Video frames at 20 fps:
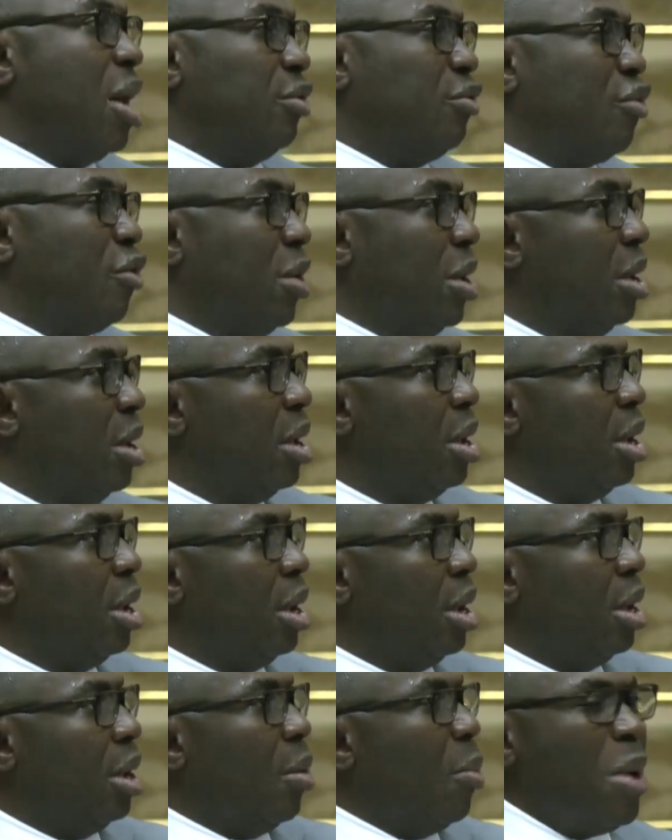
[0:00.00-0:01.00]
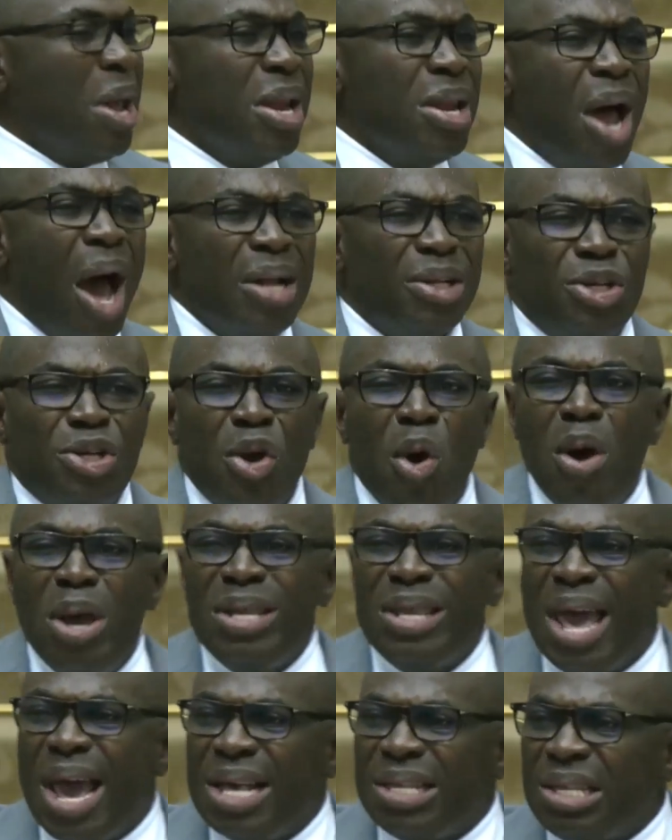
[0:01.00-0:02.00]
country. We're not
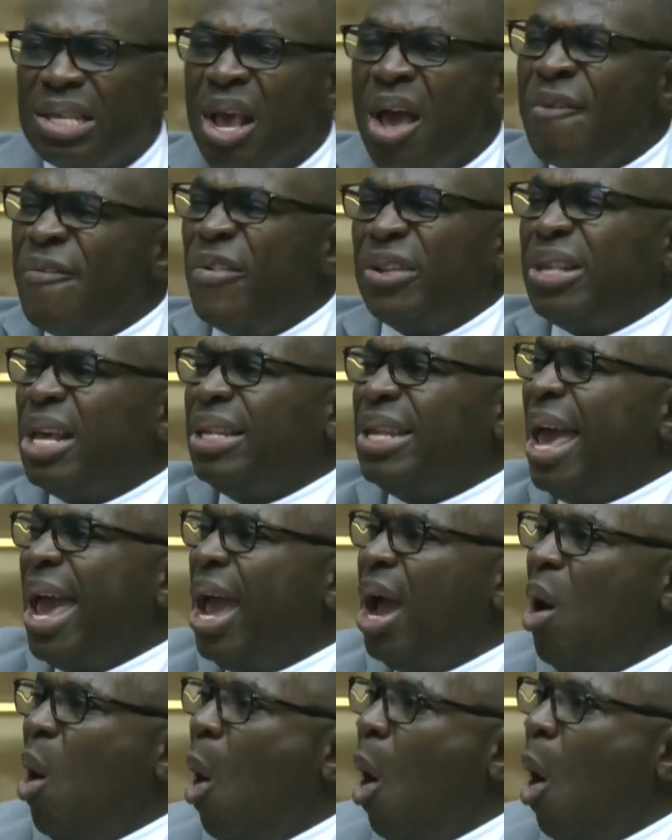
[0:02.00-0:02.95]
doing this for today